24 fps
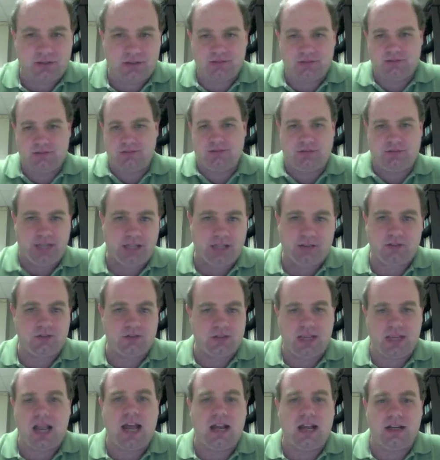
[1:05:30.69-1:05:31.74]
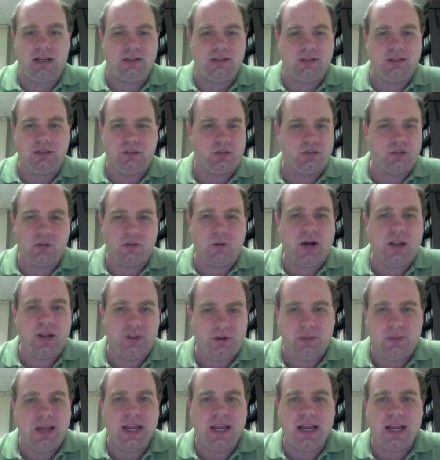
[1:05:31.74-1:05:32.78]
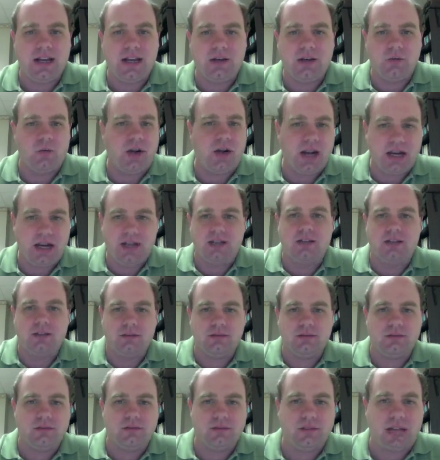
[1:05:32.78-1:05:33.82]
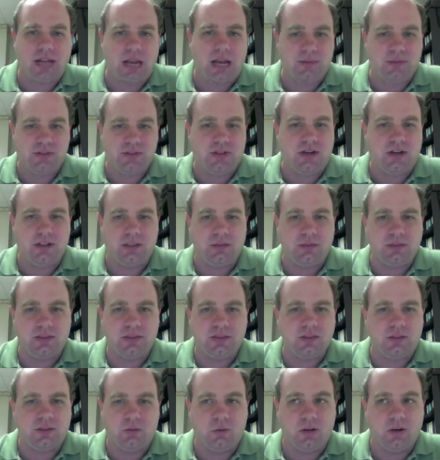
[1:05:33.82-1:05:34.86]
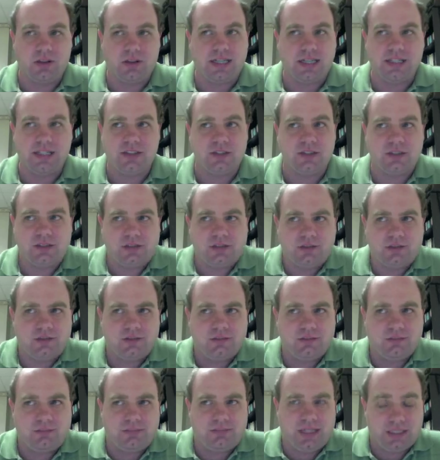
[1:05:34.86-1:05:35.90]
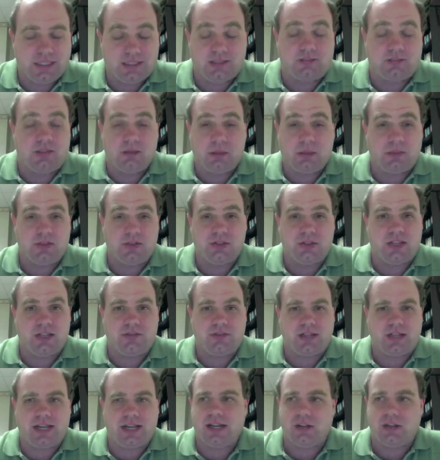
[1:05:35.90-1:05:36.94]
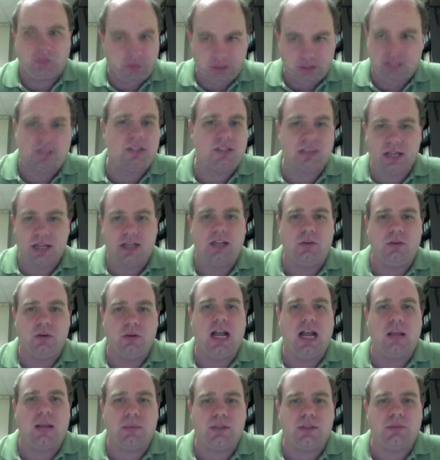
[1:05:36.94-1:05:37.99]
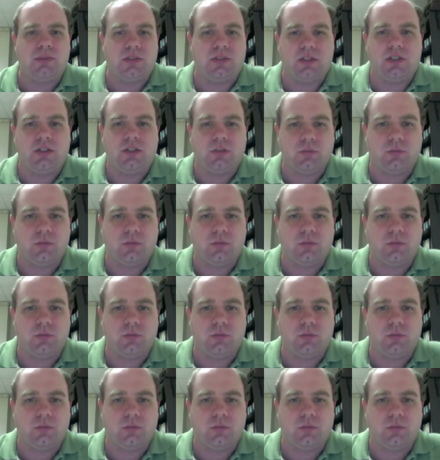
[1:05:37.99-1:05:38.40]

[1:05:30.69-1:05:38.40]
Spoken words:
on and show why they're bad and why Hoppe's argument still works. I just basically remember Stefan kind of restating what Hoppe's position was.